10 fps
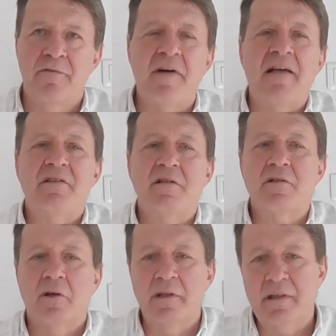
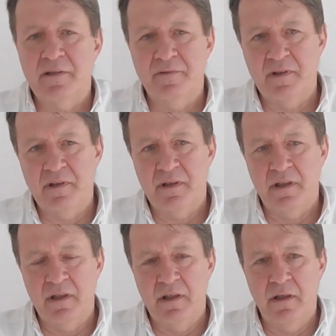fastest
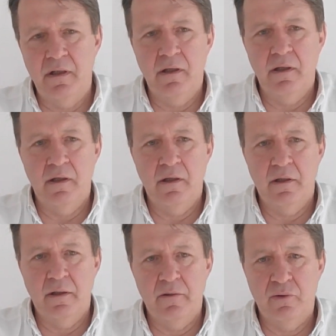connectivity
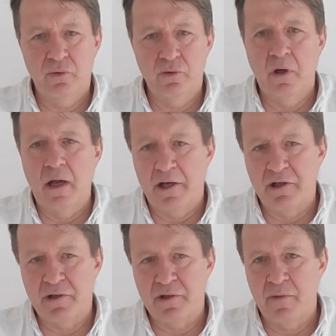to the
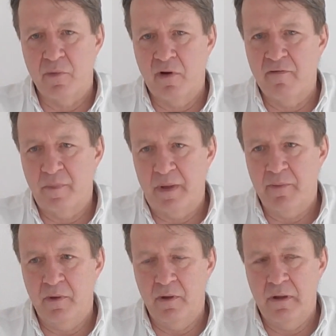largest number of
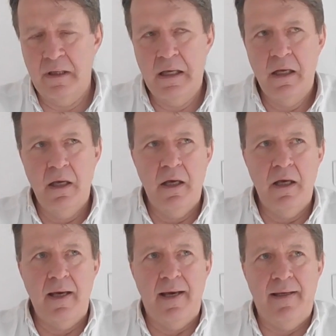people.
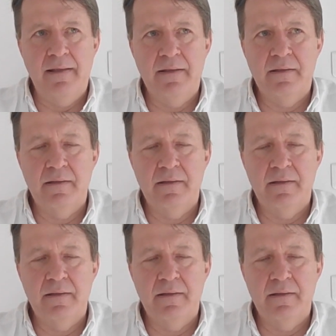And,